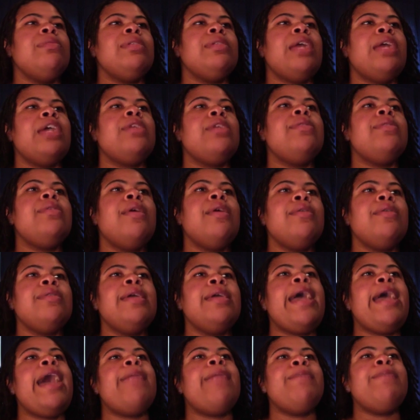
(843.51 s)
like, you know, you
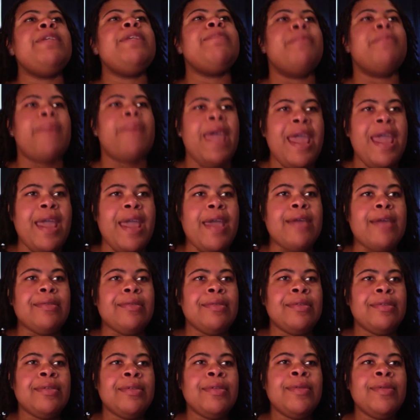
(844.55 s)
gotta be prepared
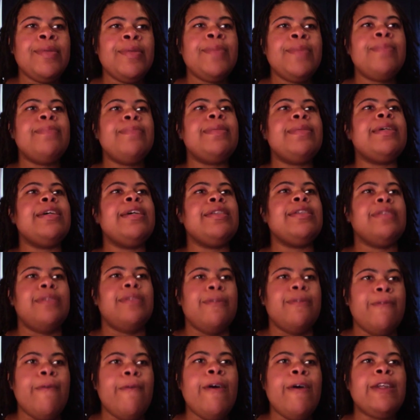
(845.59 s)
because a
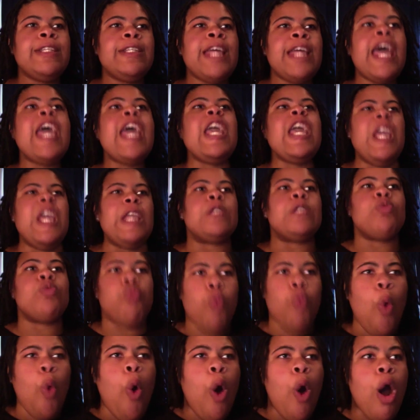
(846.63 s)
divorce is
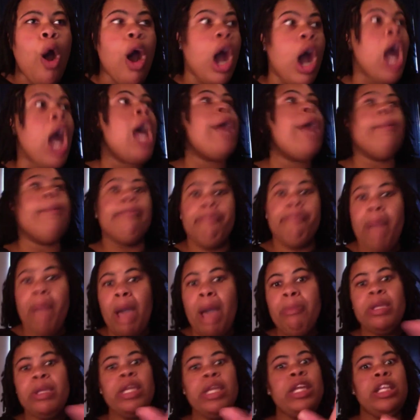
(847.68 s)
war.
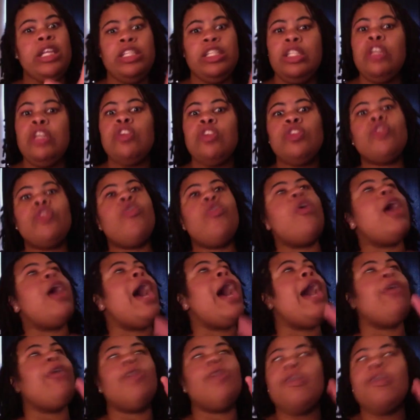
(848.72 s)
Mama E is still scoring.
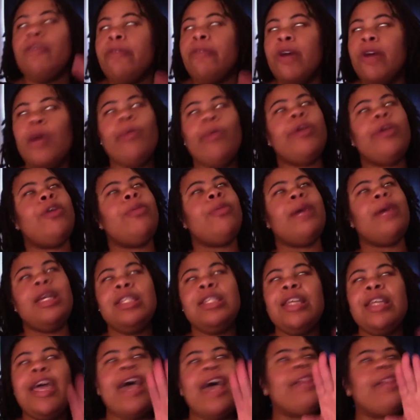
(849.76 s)
I don't give a fuck what nobody
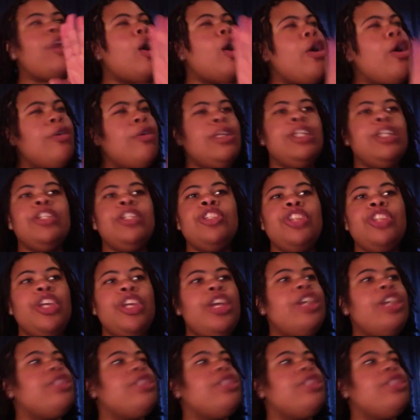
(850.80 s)
say. After all these years,